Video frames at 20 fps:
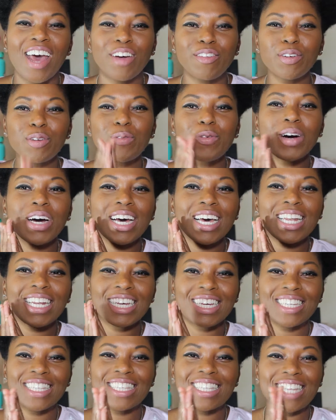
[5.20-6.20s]
everyone,
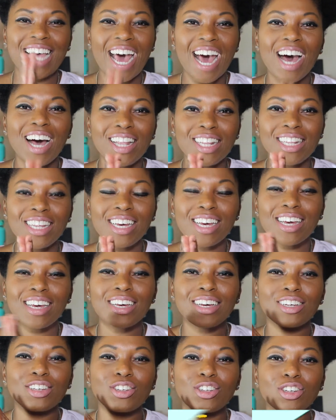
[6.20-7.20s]
it's
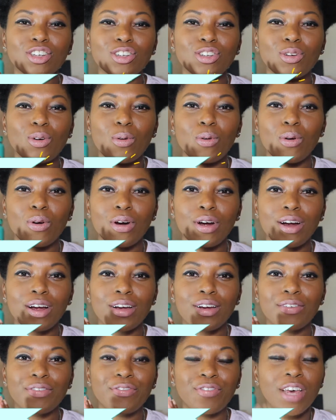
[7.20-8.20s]
Alex,
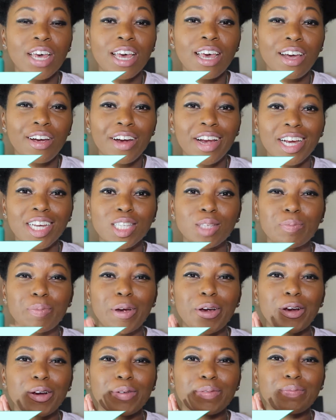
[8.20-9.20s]
your fit hair
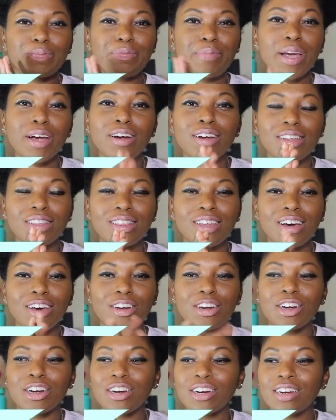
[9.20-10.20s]
expert,
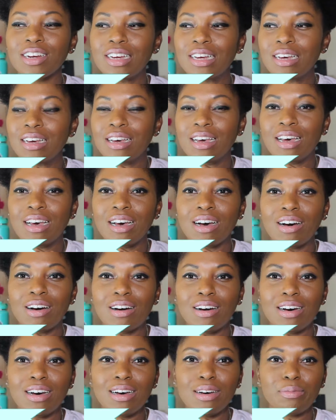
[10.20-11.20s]
marathoner,
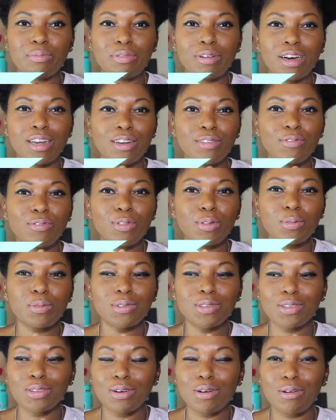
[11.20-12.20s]
run
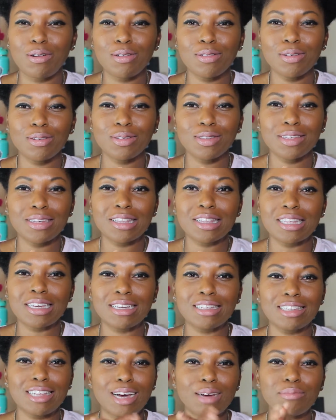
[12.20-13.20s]
influencer, all those good
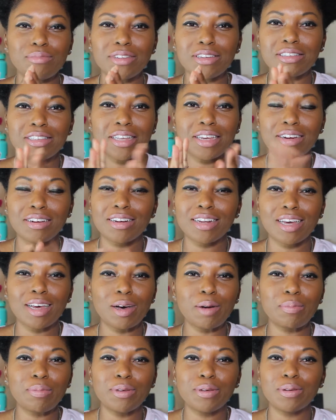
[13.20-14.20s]
things. I'm just here to
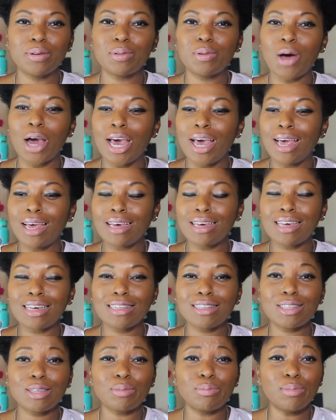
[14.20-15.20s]
help you
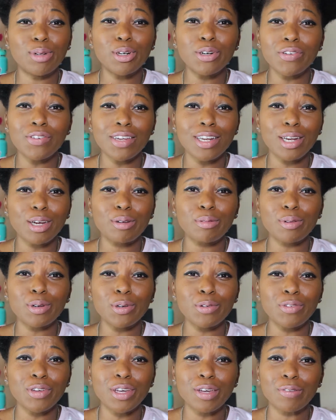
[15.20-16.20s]
get to moving and
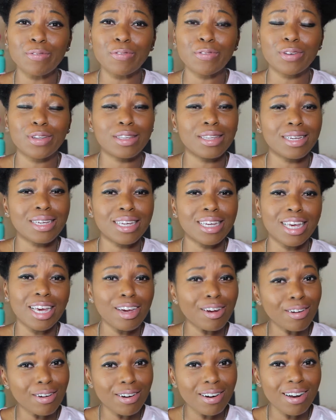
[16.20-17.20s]
grooving for the
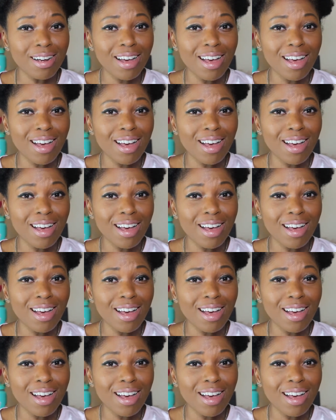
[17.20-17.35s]
year.